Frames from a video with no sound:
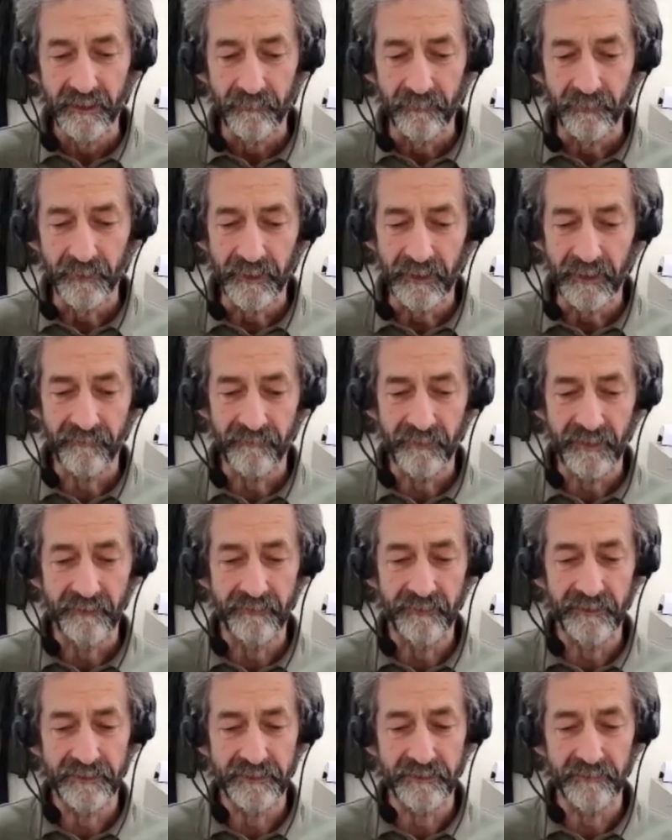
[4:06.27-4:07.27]
we have
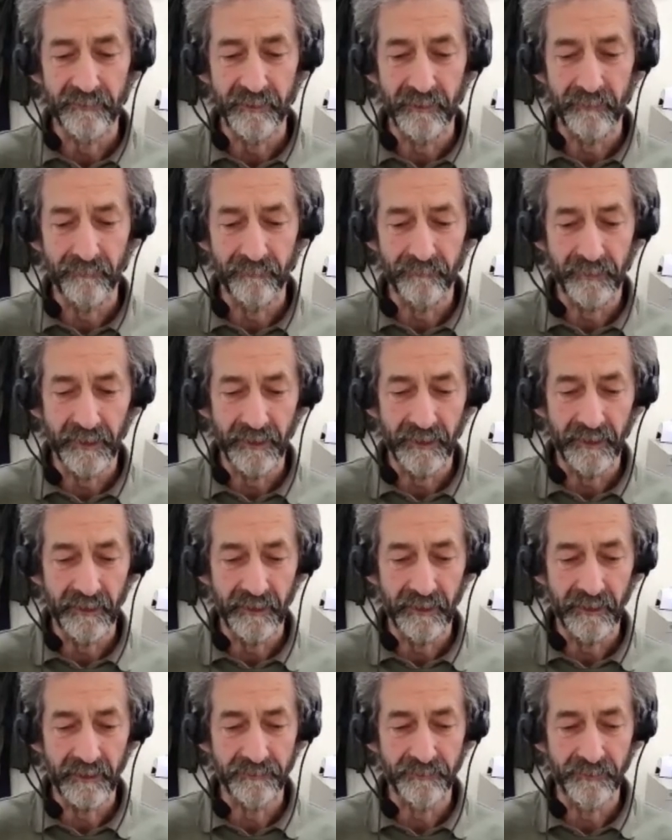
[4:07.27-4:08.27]
areas around our
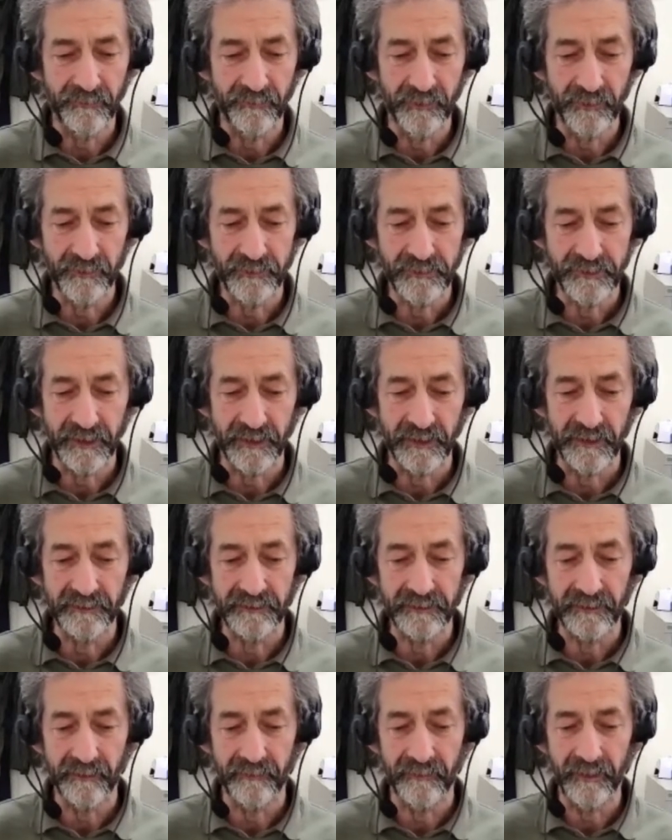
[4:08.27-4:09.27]
Haxby Road site
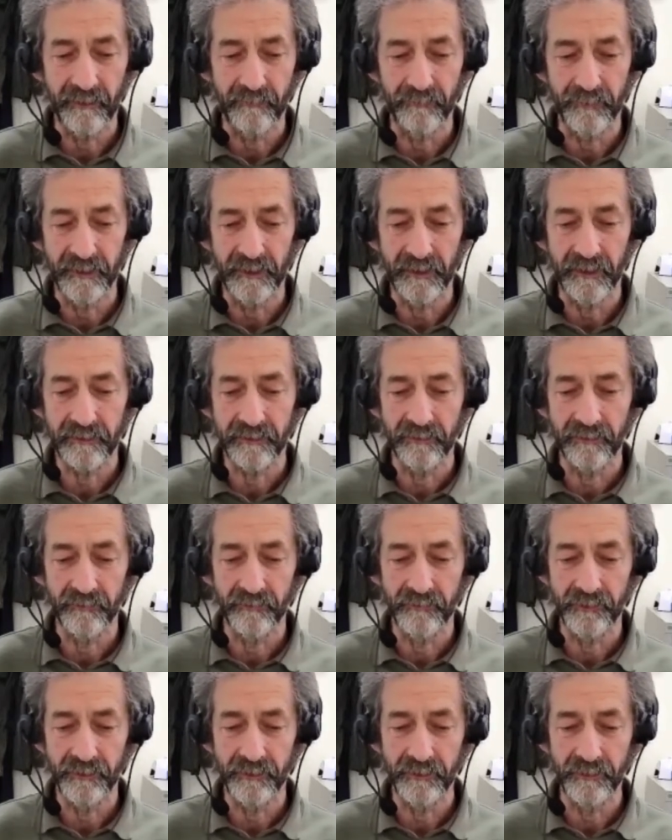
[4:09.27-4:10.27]
that we are
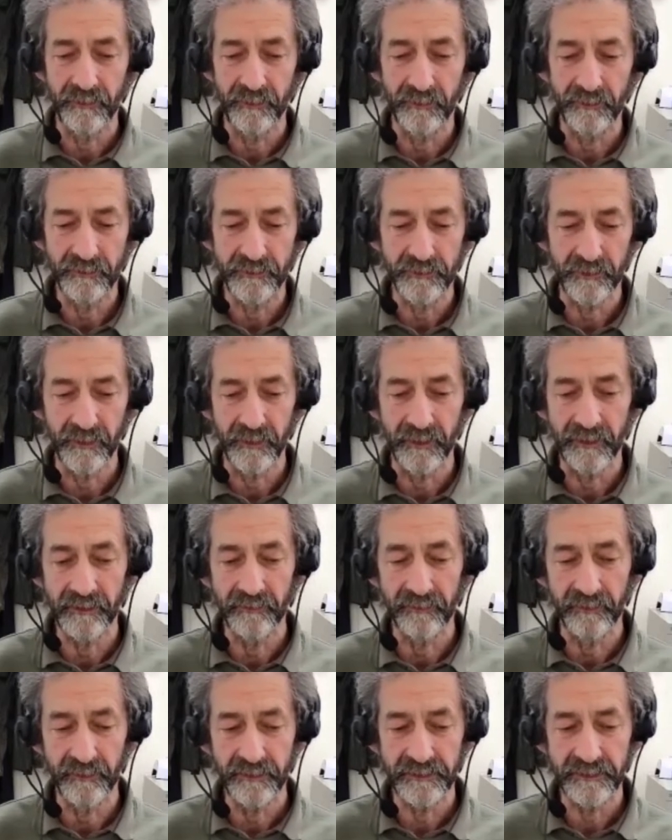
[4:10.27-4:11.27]
continuing to
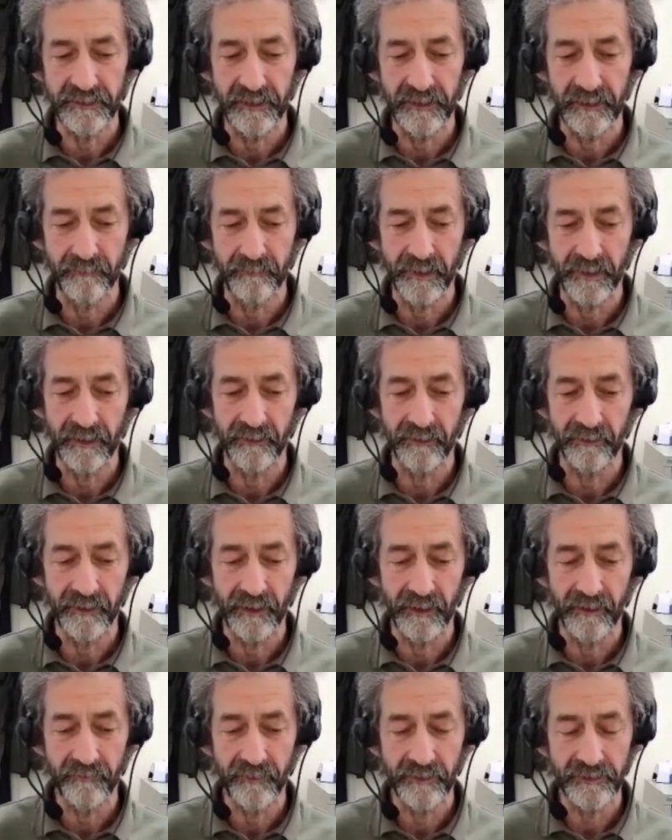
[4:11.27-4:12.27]
increase in
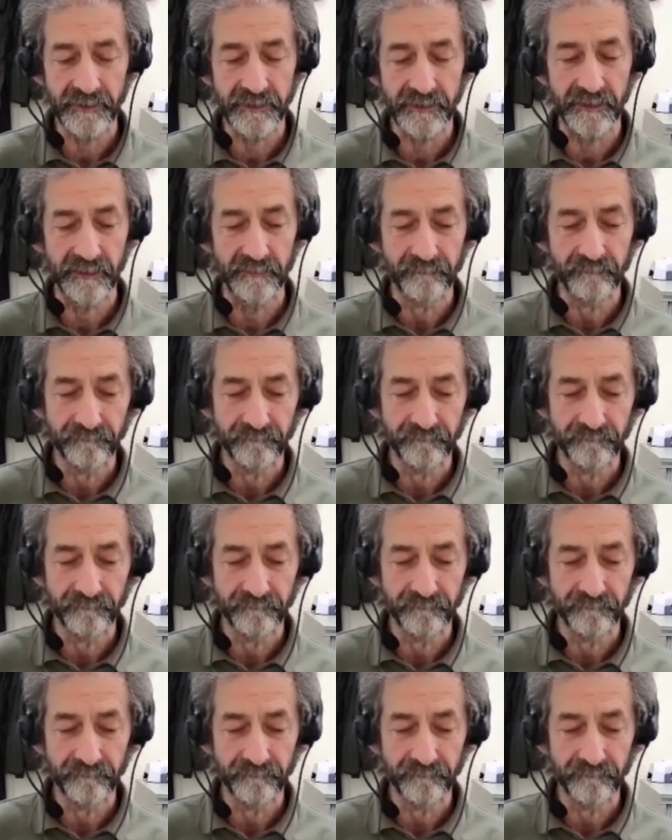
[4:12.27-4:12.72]
biodiversity.